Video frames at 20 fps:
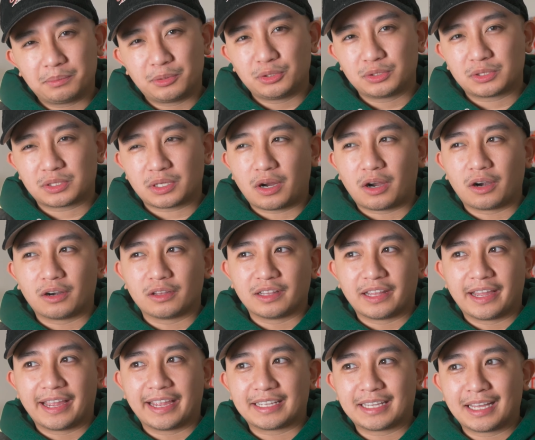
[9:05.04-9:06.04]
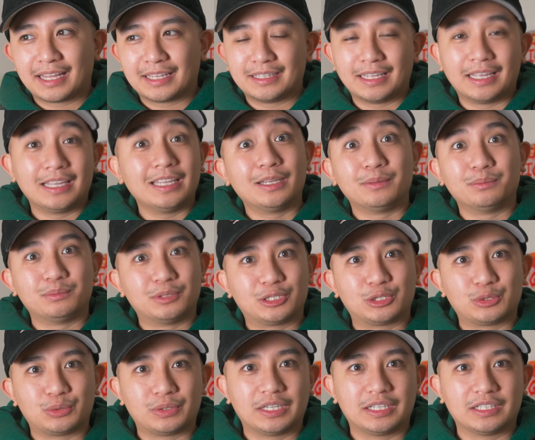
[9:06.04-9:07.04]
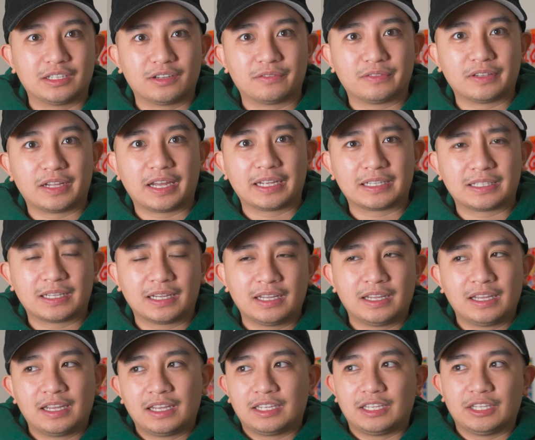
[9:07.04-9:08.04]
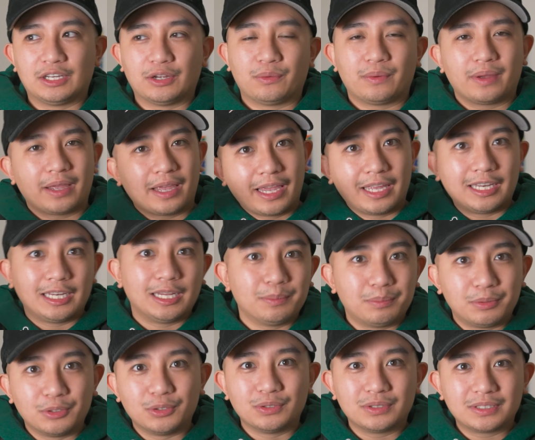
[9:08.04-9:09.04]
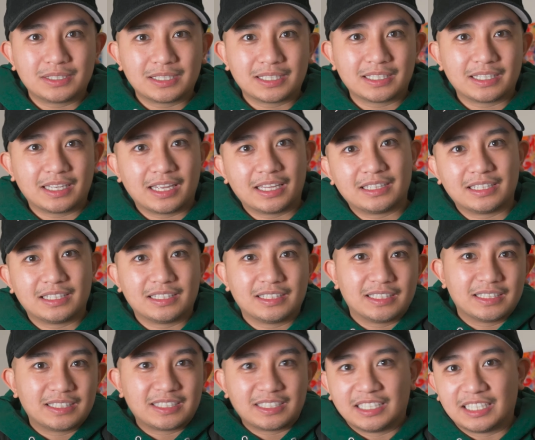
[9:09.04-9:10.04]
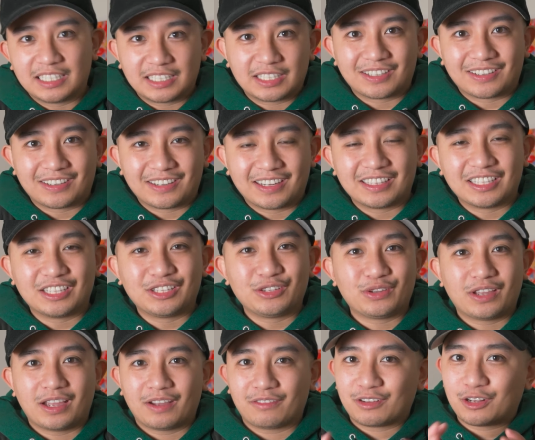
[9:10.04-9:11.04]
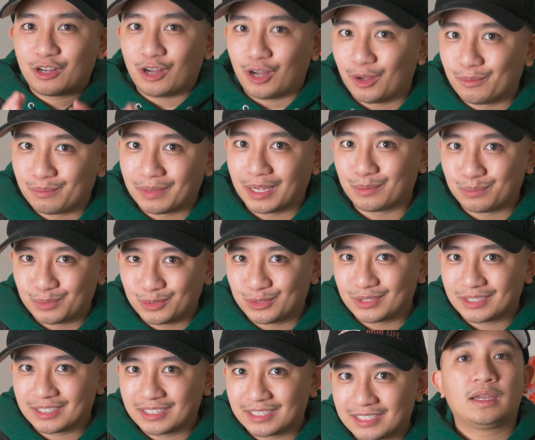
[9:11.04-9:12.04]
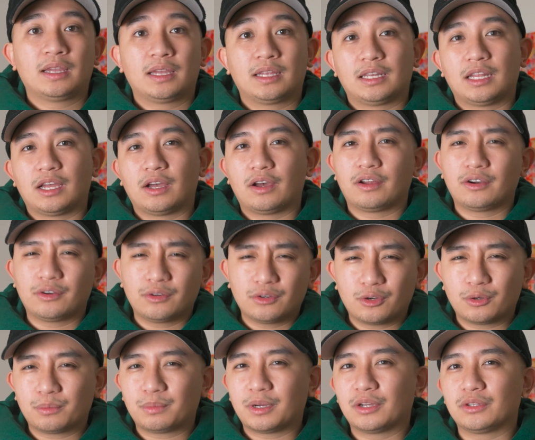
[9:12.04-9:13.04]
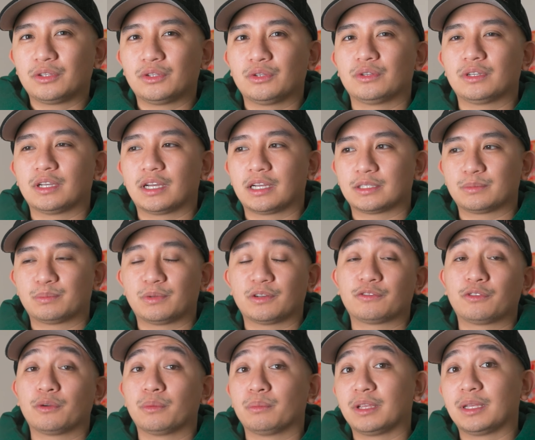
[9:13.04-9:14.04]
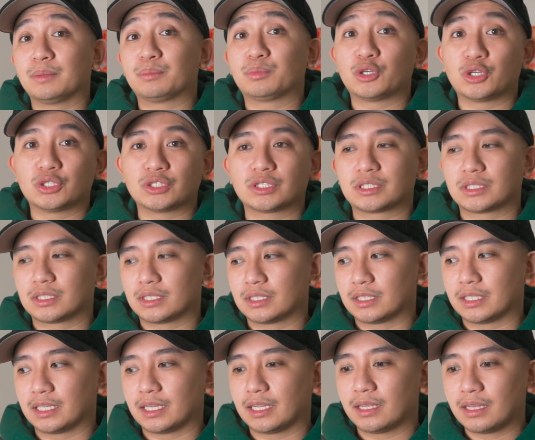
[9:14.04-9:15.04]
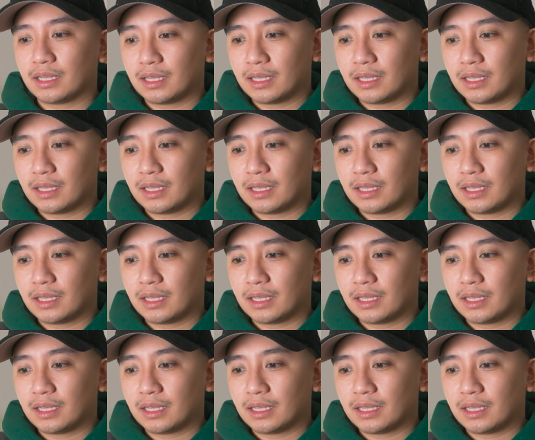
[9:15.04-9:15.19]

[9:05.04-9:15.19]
boots are like the in-between of like, you know, any boot and then the sneaker. And then you have combat boots. Now, I don't know about you guys, but for me personally,